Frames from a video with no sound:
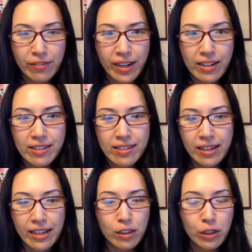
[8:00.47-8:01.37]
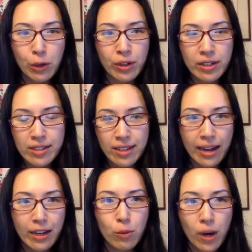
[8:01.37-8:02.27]
effects. It lowers
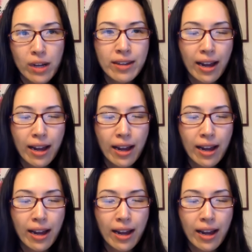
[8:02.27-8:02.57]
IL-1,